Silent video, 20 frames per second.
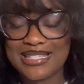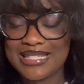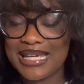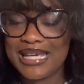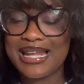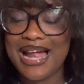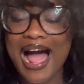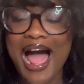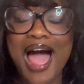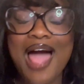
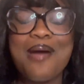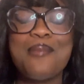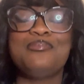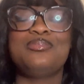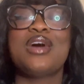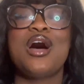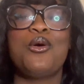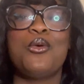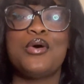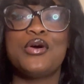And I'm
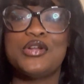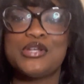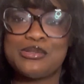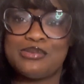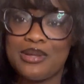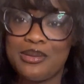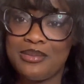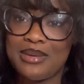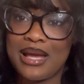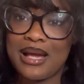not one of those
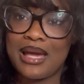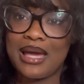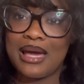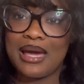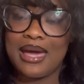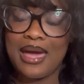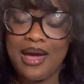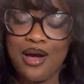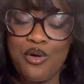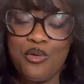people that can
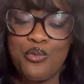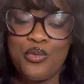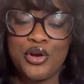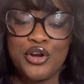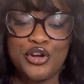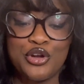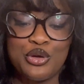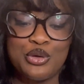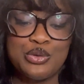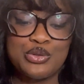count one
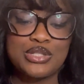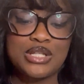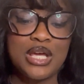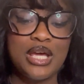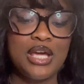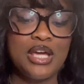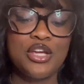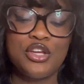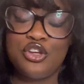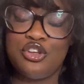of those,
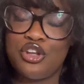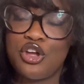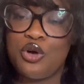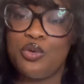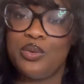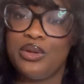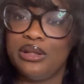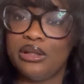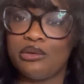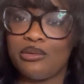
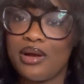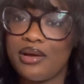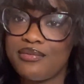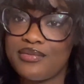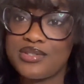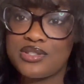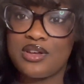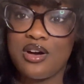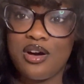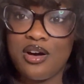when the ref
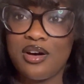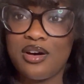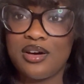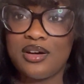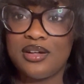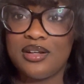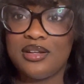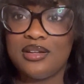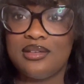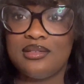is gone.